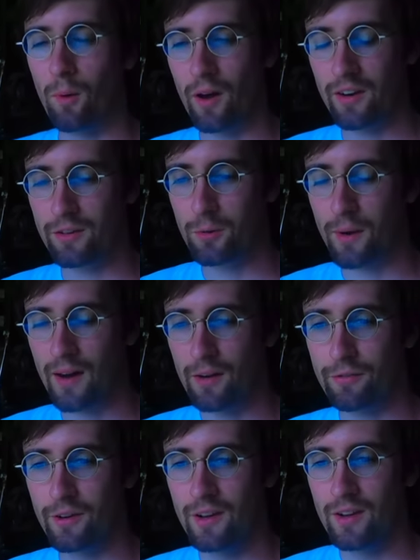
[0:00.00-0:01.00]
one and
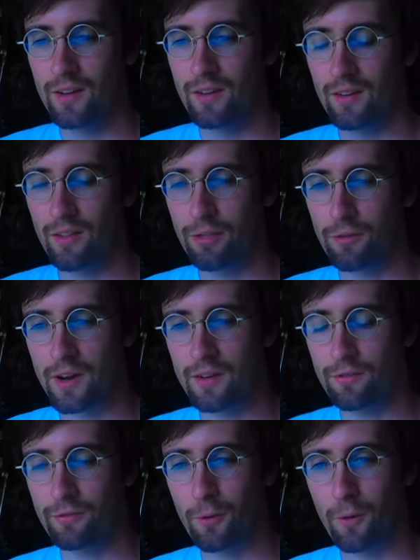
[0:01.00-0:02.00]
twelve, three
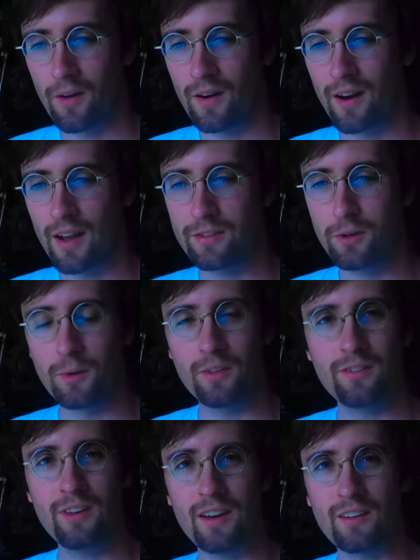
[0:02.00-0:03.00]
and four, and two and
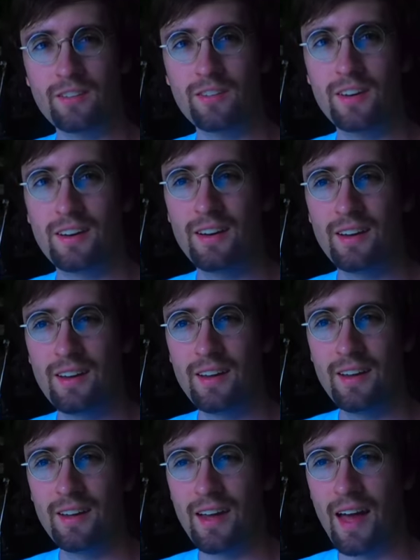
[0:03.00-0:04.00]
six.
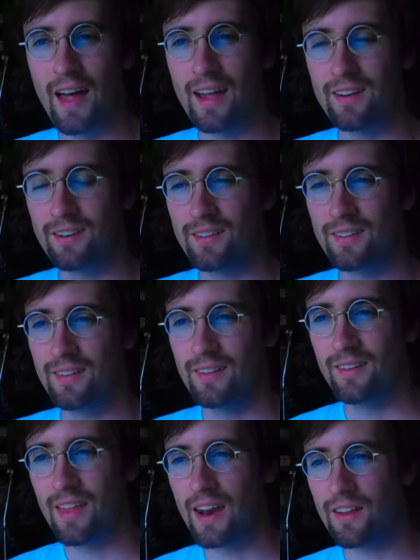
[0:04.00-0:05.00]
And,
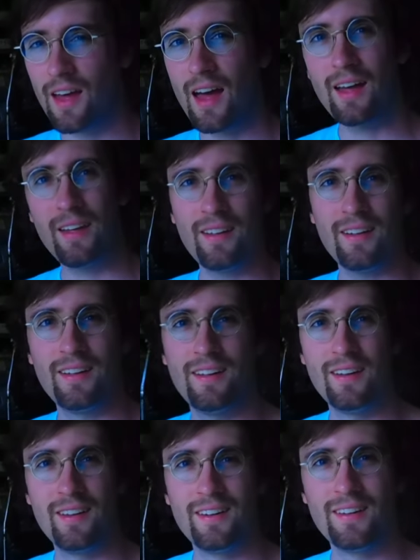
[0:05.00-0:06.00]
Which and it,
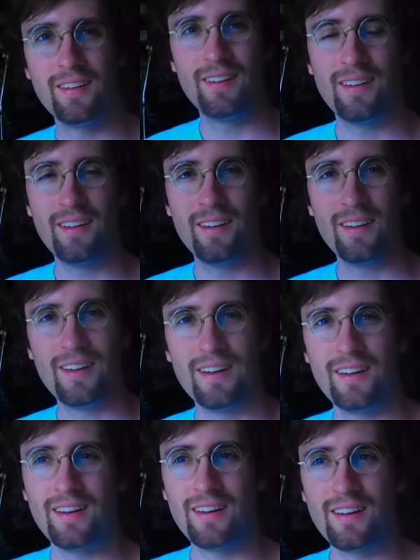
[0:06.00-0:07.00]
themselves can be broken.